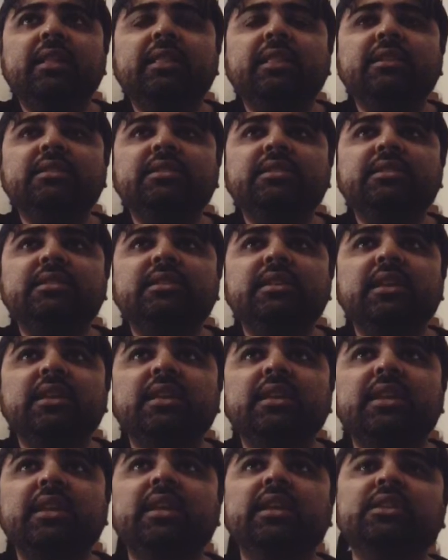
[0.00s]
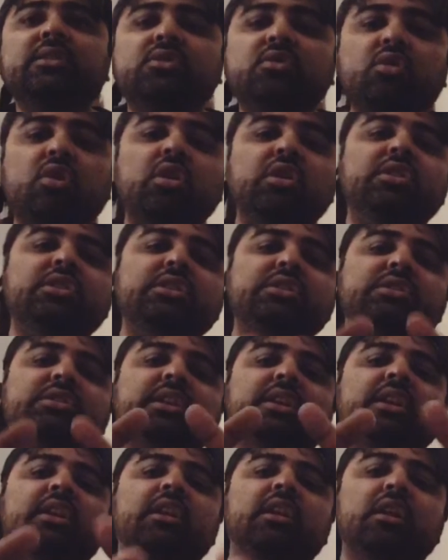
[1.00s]
this is not just
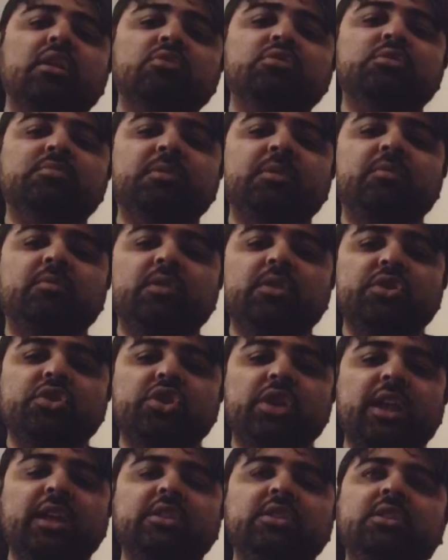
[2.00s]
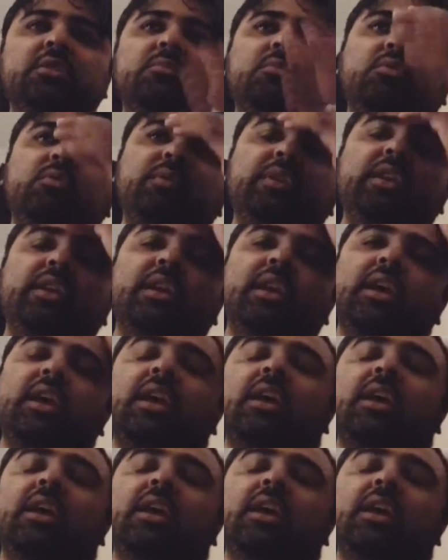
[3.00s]
an announcement for the Shang-Chi movie,